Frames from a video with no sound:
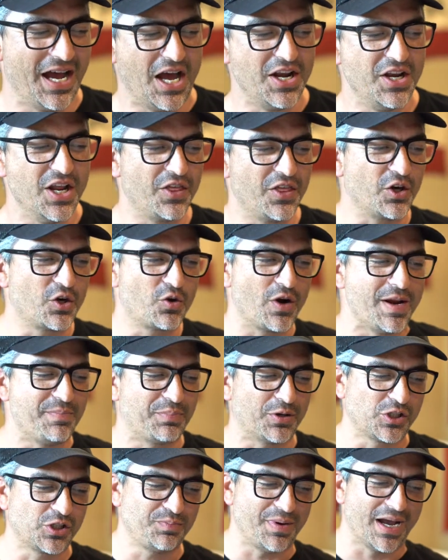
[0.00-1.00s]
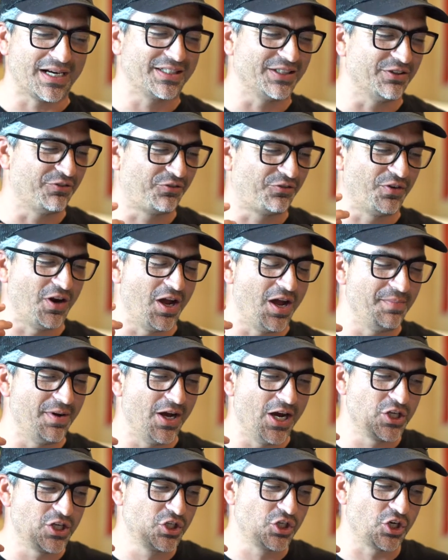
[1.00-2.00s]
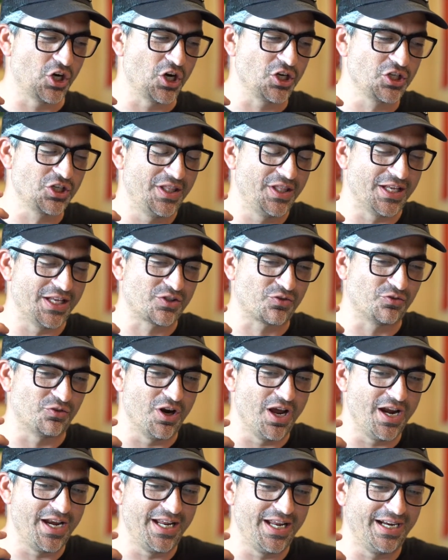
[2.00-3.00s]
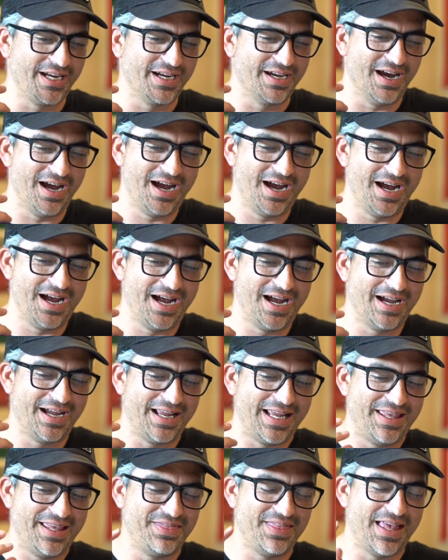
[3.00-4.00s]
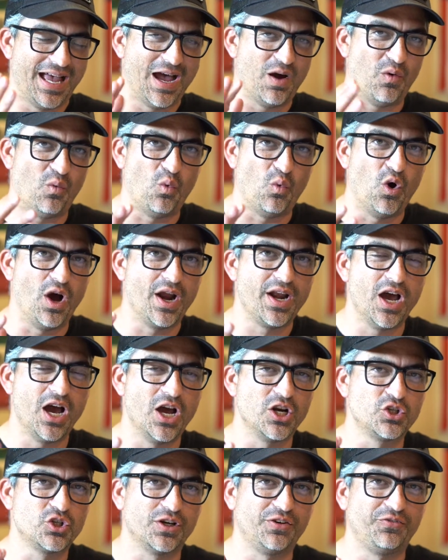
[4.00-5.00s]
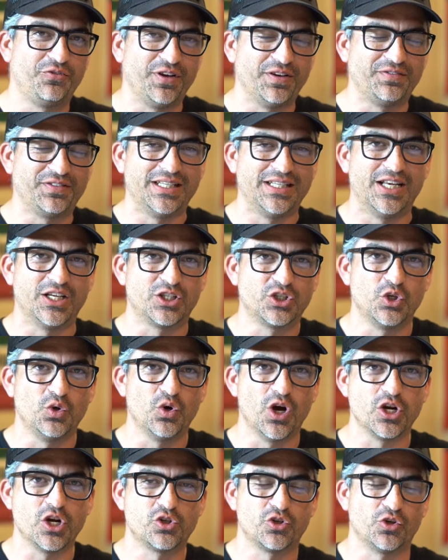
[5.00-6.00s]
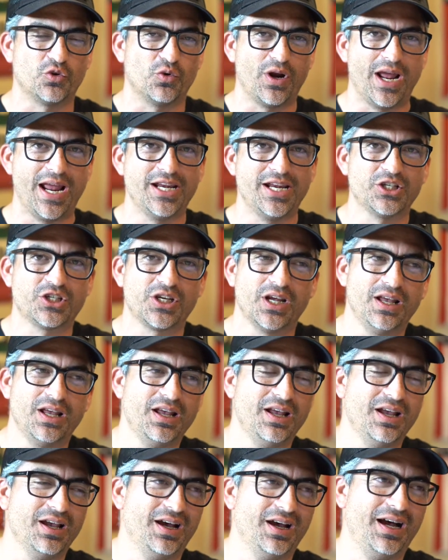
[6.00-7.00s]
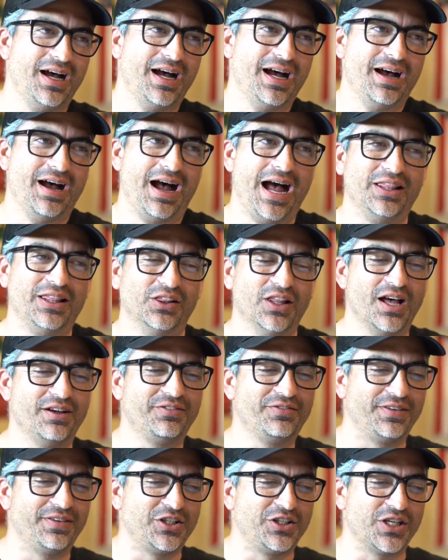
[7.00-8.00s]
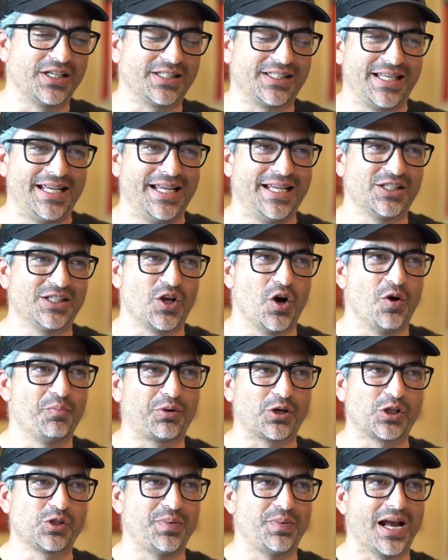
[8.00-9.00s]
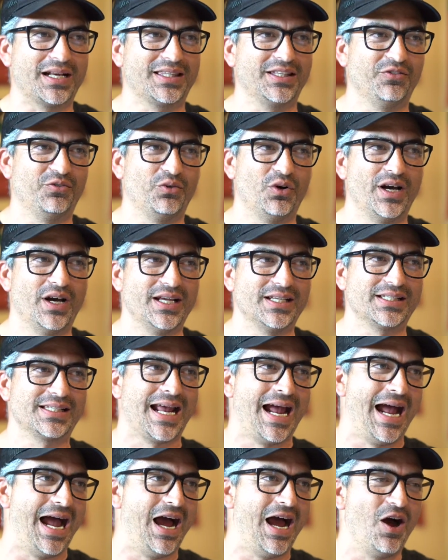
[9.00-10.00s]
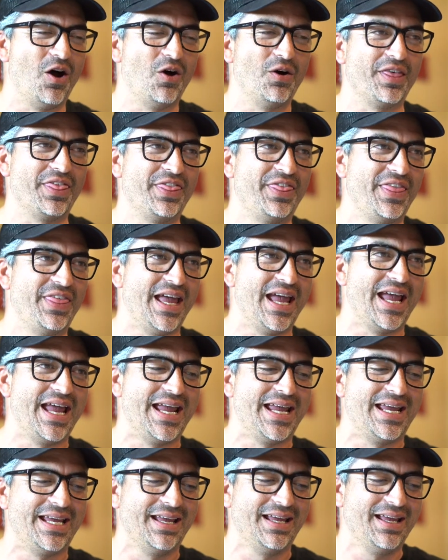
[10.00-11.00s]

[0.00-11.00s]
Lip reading: Another great perspective from a church that's running in that 150 to 200 range. I love just his own perspective was how they